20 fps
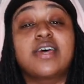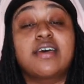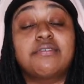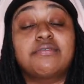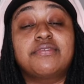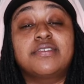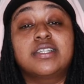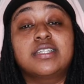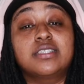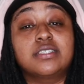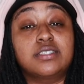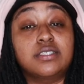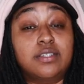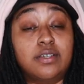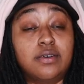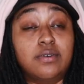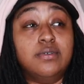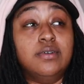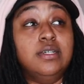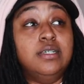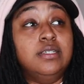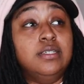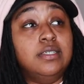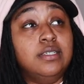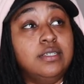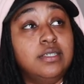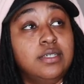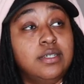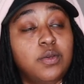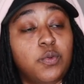I feel as though,
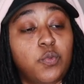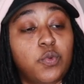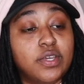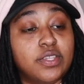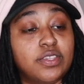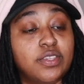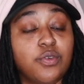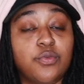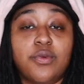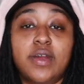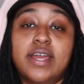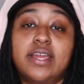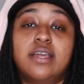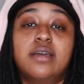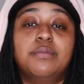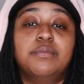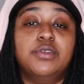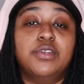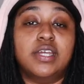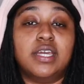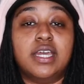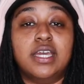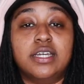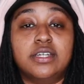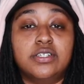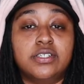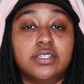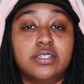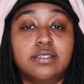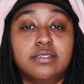with the right
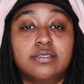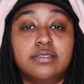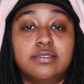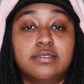communication.